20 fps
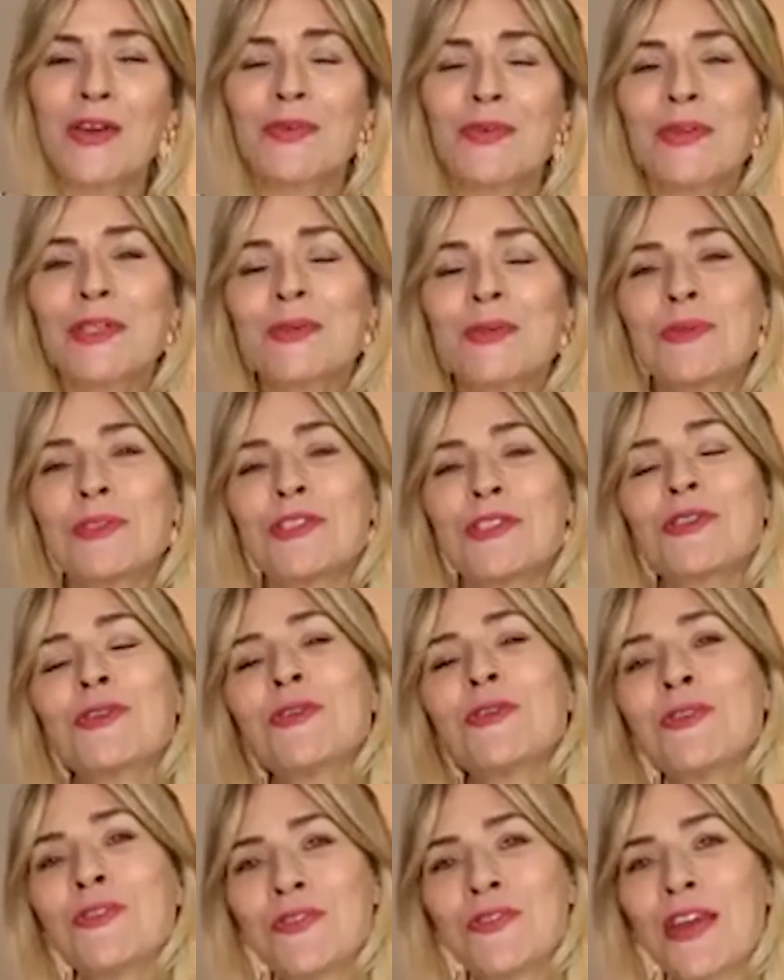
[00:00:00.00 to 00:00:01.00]
which was
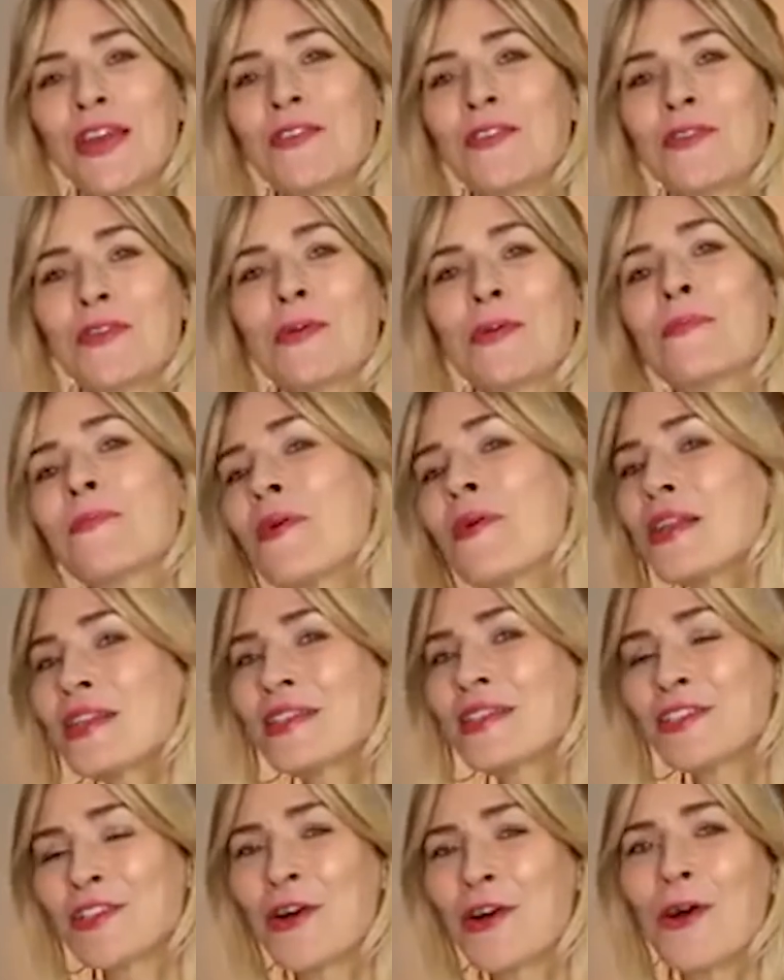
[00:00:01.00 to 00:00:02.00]
your favourite
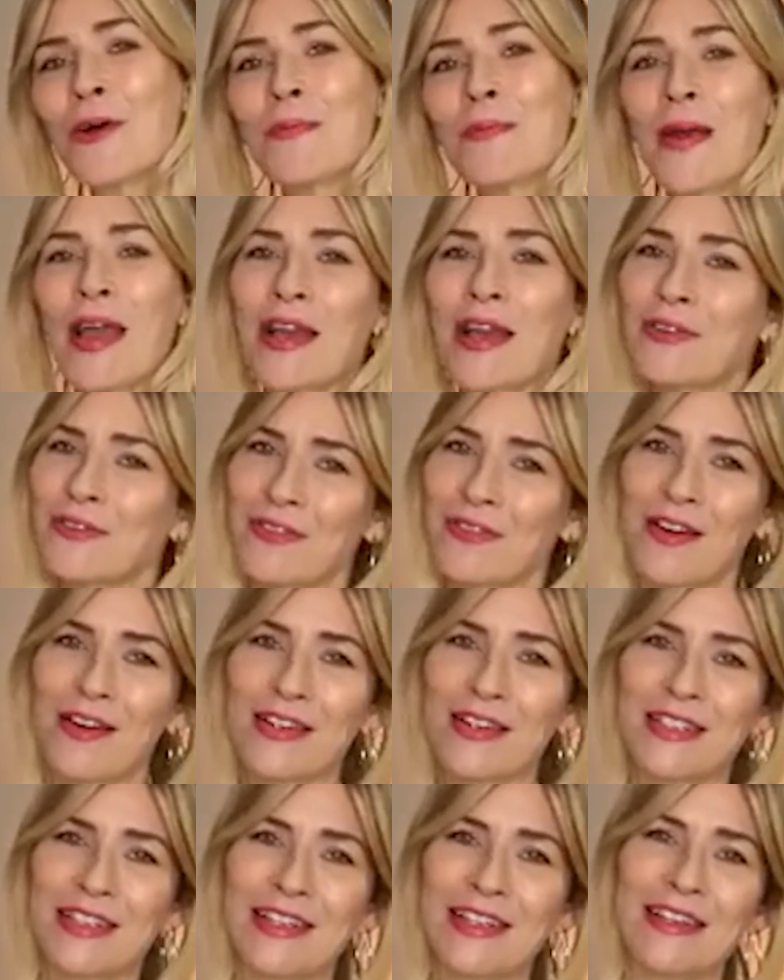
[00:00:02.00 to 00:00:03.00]
button top outfit
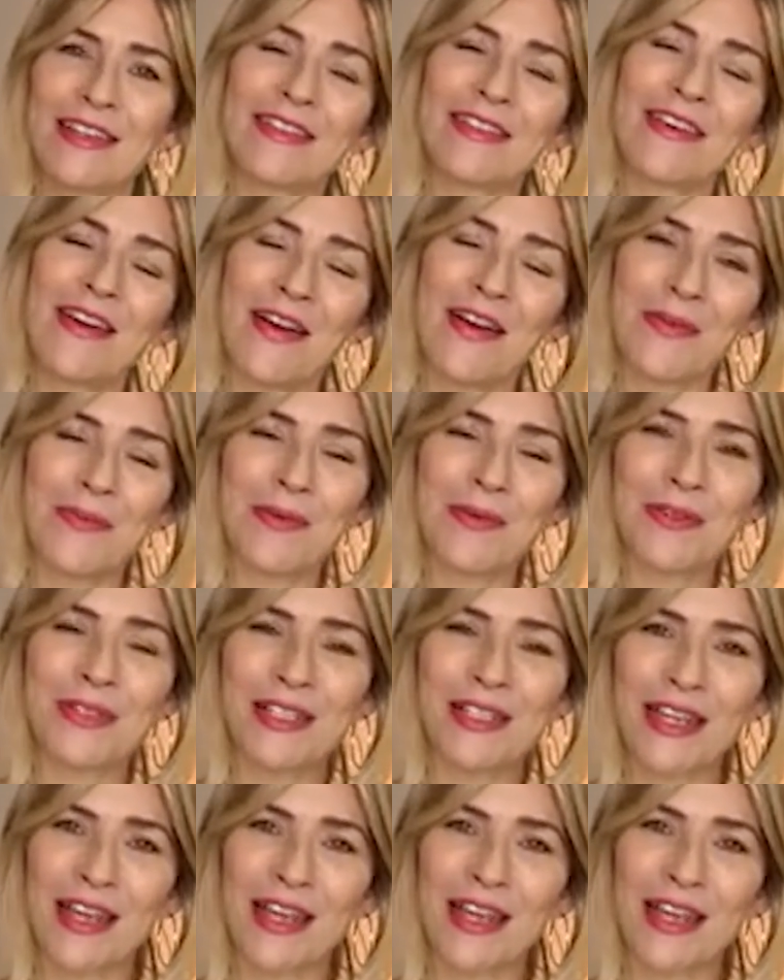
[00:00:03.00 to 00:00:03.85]
idea that I put